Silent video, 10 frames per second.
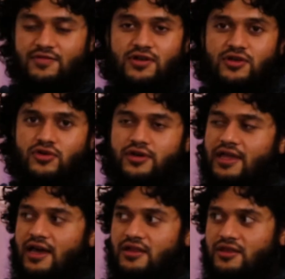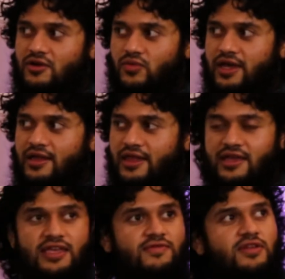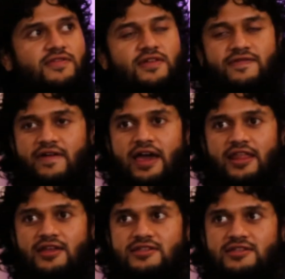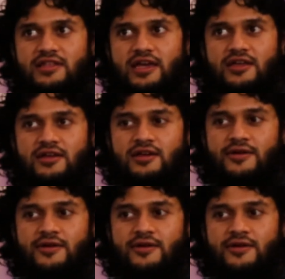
were going out of their way. Like, even if the fightings is like